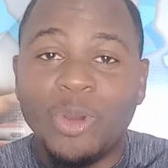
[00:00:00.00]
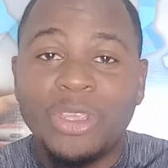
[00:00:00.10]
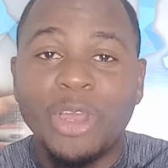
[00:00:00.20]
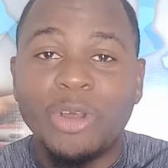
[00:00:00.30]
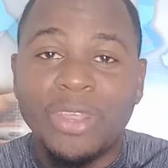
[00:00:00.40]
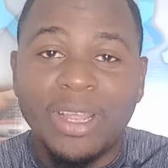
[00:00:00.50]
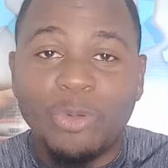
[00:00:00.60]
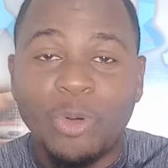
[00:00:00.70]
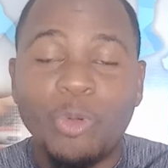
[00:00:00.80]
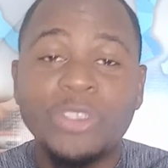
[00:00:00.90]
you know, that
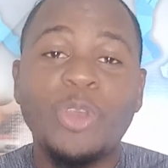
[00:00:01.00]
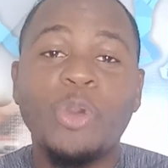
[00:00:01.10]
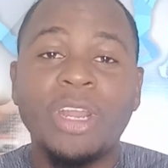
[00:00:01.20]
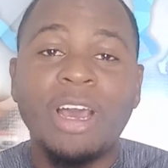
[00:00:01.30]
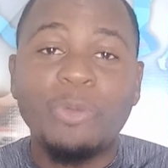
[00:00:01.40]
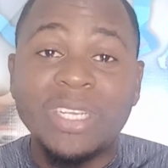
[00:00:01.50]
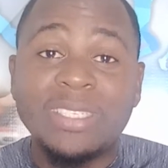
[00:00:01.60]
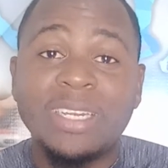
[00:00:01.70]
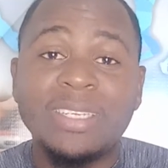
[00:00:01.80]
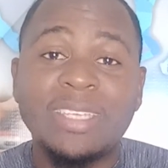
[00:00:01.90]
was going on,
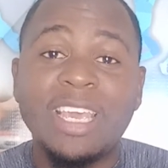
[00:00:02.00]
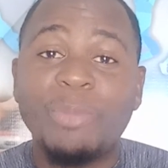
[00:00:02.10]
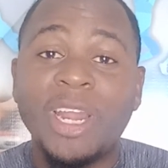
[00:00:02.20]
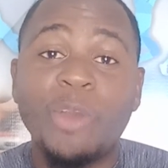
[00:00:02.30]
West Indies game,